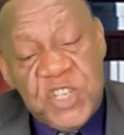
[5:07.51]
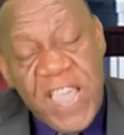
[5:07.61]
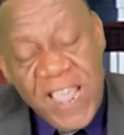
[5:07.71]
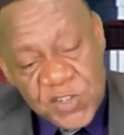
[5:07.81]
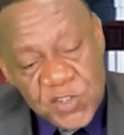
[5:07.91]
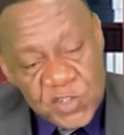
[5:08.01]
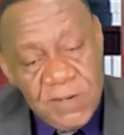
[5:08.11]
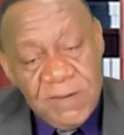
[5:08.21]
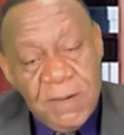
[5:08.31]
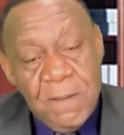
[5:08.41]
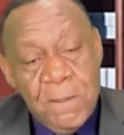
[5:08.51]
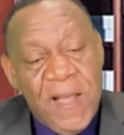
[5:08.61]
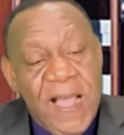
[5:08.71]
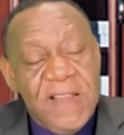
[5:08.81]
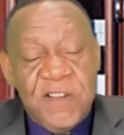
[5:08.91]
chased
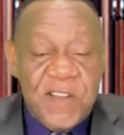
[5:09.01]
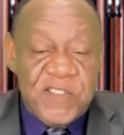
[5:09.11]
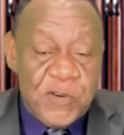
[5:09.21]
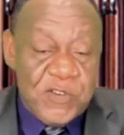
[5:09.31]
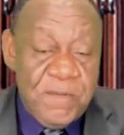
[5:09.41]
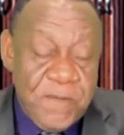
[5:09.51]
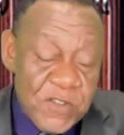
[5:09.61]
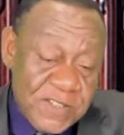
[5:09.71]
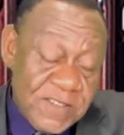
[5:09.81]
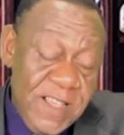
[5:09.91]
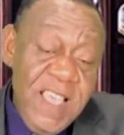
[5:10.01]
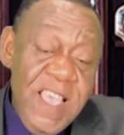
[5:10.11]
by the restoration forces.